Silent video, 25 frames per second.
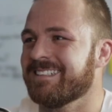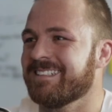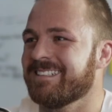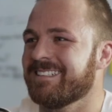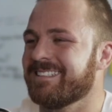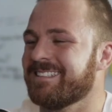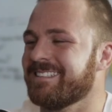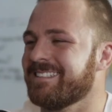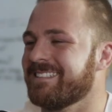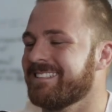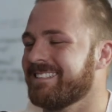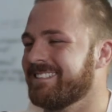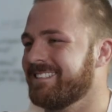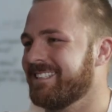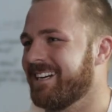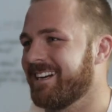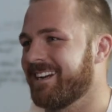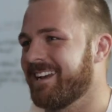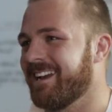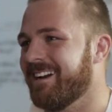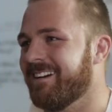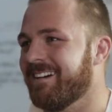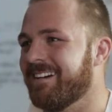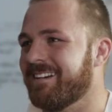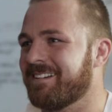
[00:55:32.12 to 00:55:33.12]

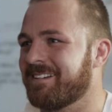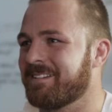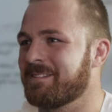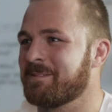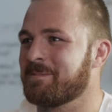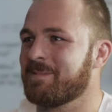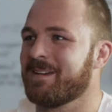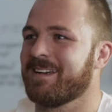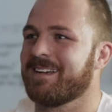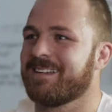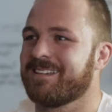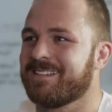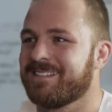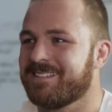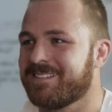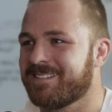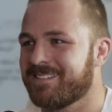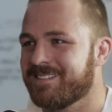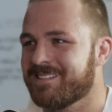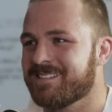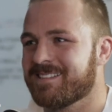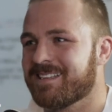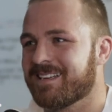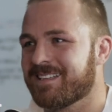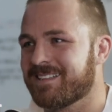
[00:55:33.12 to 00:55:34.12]
Chuck Harriet on the back and
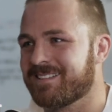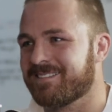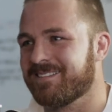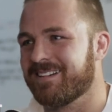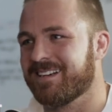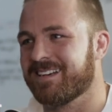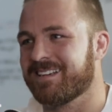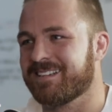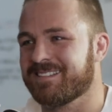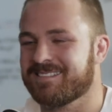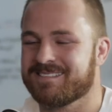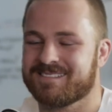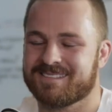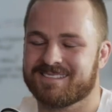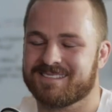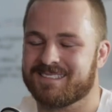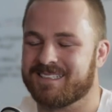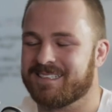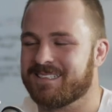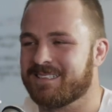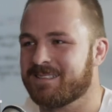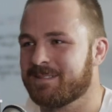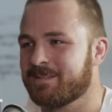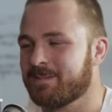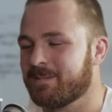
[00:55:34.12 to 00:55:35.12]
cruise out to Regalim.
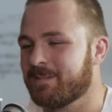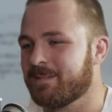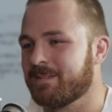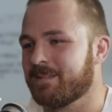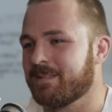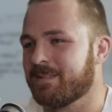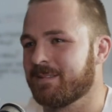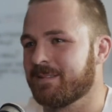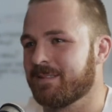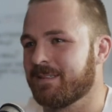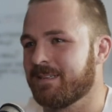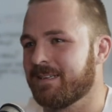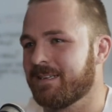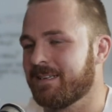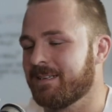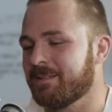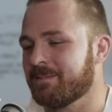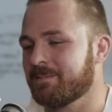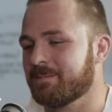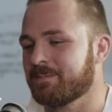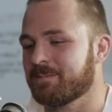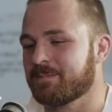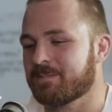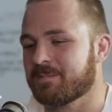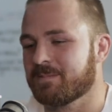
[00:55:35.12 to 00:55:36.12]
Yeah.
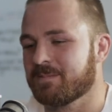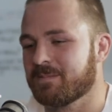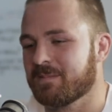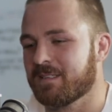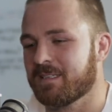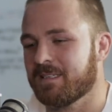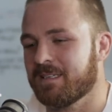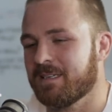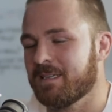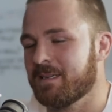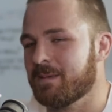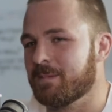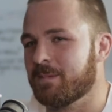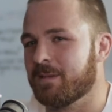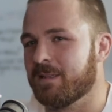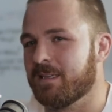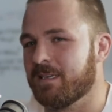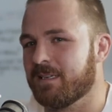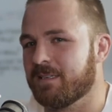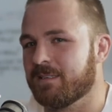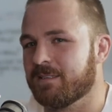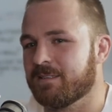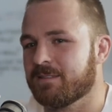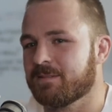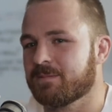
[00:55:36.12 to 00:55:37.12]
Mean. But
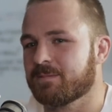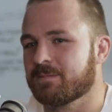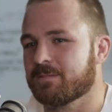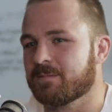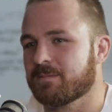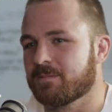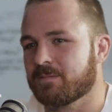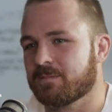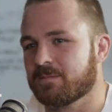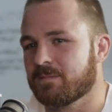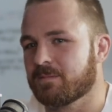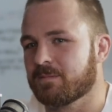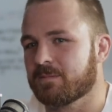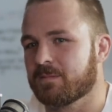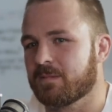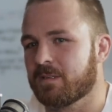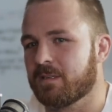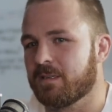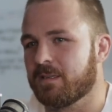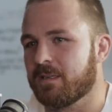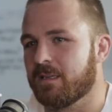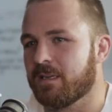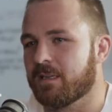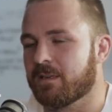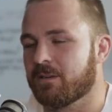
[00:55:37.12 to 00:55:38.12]
then,
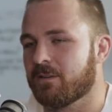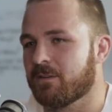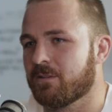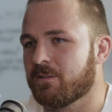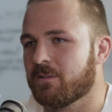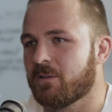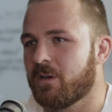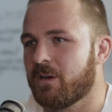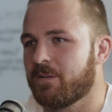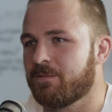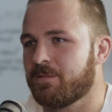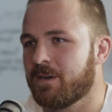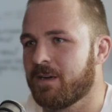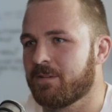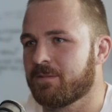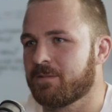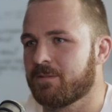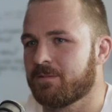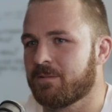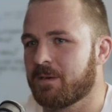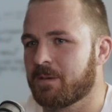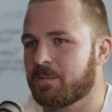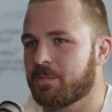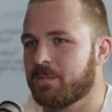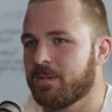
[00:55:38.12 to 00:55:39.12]
life
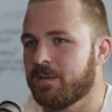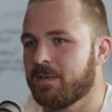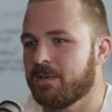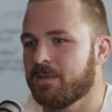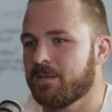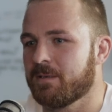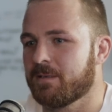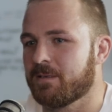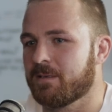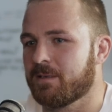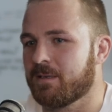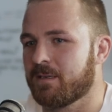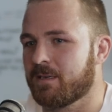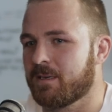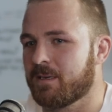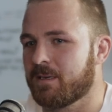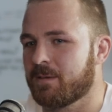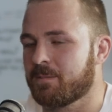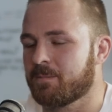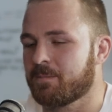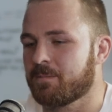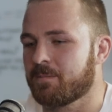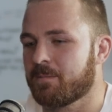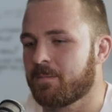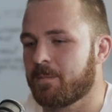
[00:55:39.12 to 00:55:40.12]
after rugby.
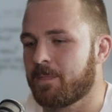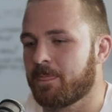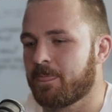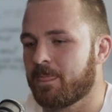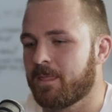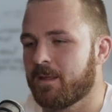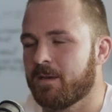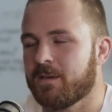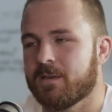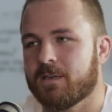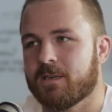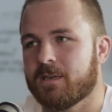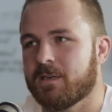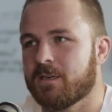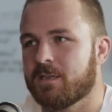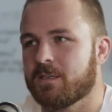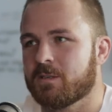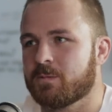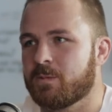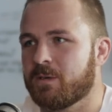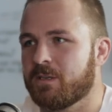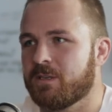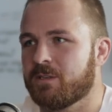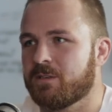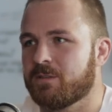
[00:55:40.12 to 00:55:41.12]

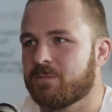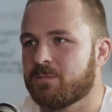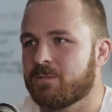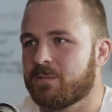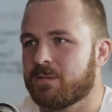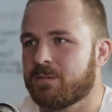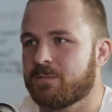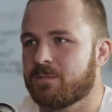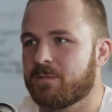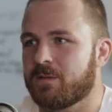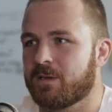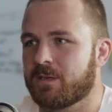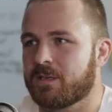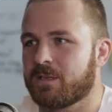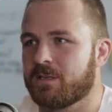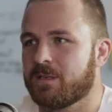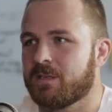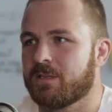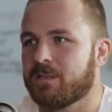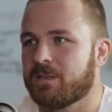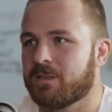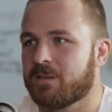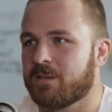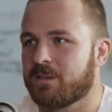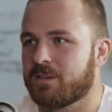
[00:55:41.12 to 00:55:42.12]
It's been,
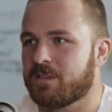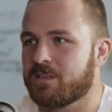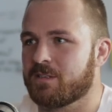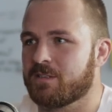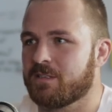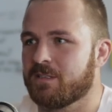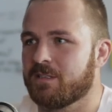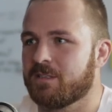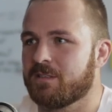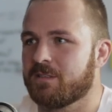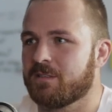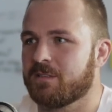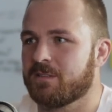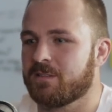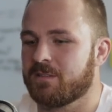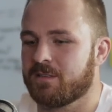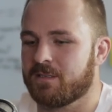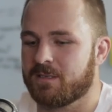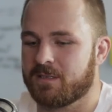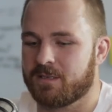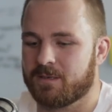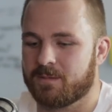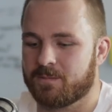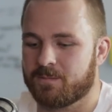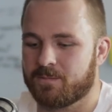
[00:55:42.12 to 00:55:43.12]
like you said,
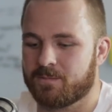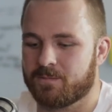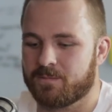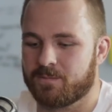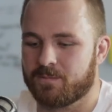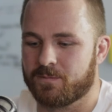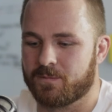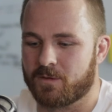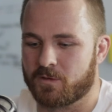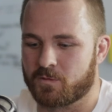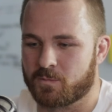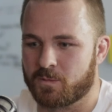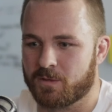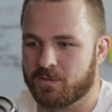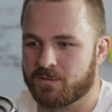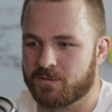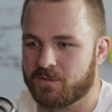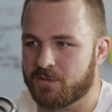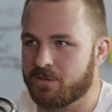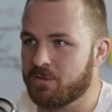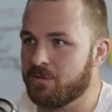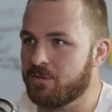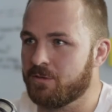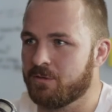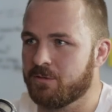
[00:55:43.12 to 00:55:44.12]
I suppose
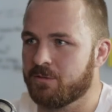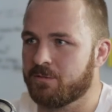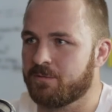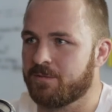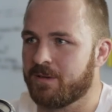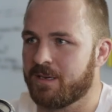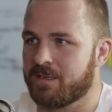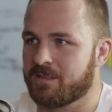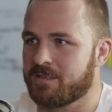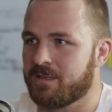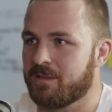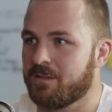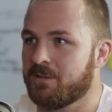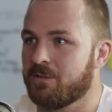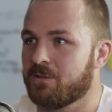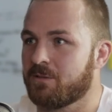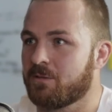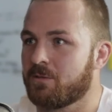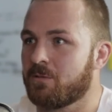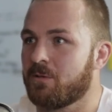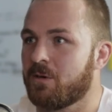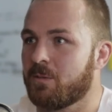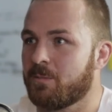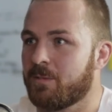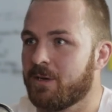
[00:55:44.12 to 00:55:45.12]
you found something you
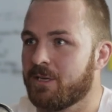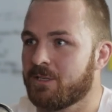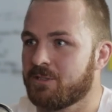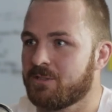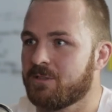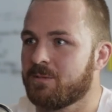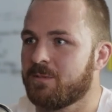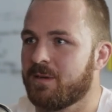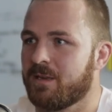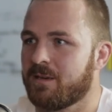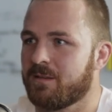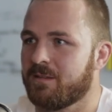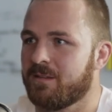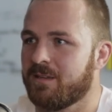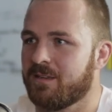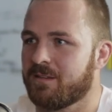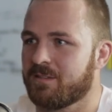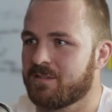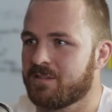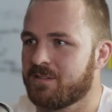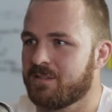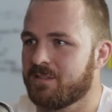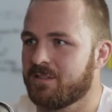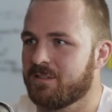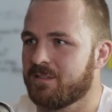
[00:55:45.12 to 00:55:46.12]
were quite passionate about, and
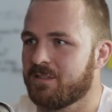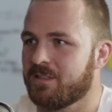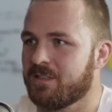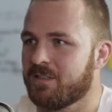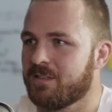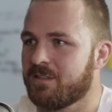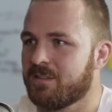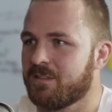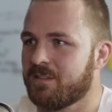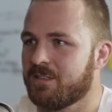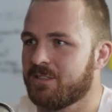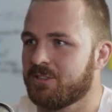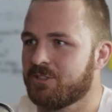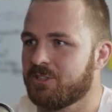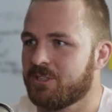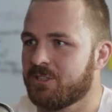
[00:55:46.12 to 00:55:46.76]
that was the